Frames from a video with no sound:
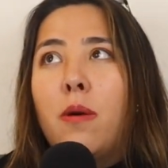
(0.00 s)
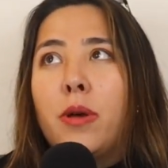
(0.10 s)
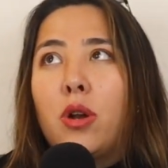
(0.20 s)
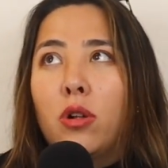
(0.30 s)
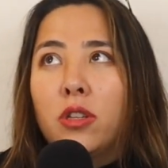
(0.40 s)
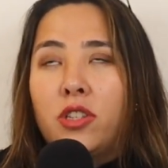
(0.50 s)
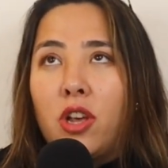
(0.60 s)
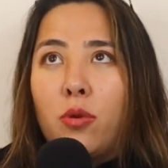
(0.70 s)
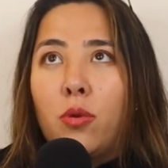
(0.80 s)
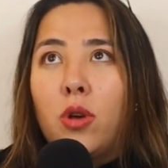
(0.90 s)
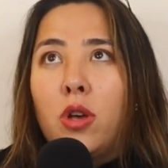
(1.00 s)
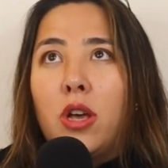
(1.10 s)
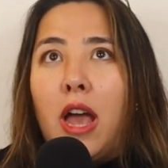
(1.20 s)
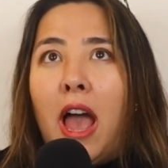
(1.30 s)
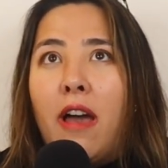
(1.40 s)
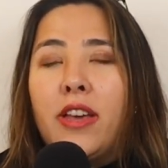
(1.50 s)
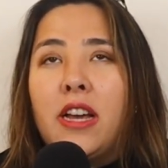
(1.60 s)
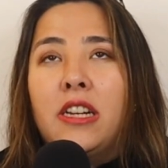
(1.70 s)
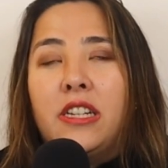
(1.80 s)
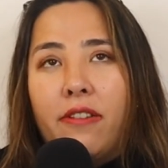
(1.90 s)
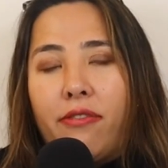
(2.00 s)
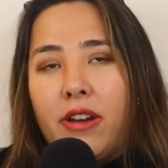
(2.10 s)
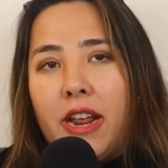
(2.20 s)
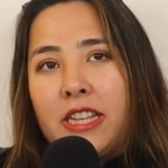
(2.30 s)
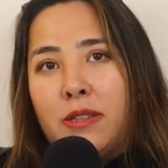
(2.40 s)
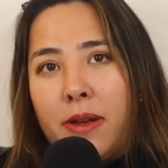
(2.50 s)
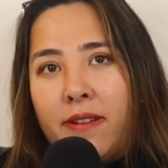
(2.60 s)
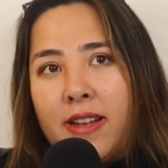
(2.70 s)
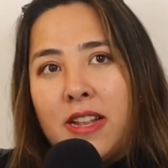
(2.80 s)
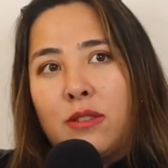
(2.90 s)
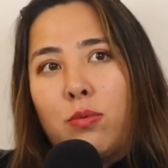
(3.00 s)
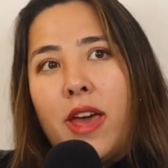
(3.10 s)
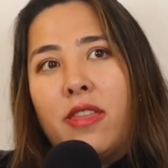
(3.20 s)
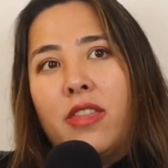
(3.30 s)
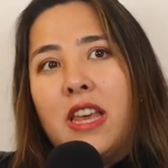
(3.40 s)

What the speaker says: but also having a different experience where